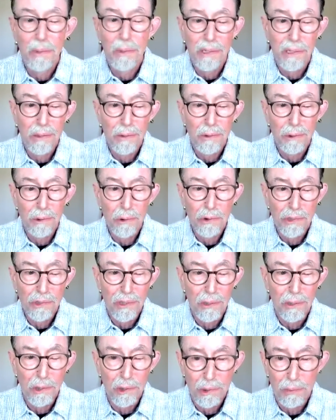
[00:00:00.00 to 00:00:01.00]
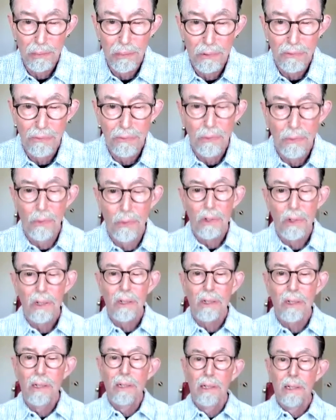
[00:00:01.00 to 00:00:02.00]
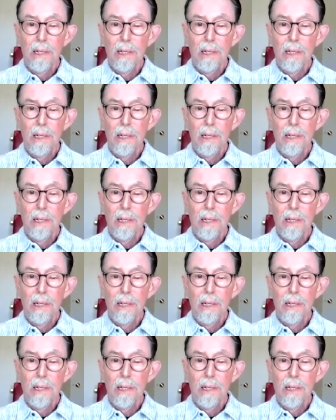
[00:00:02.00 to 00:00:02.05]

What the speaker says: been introduced to this before.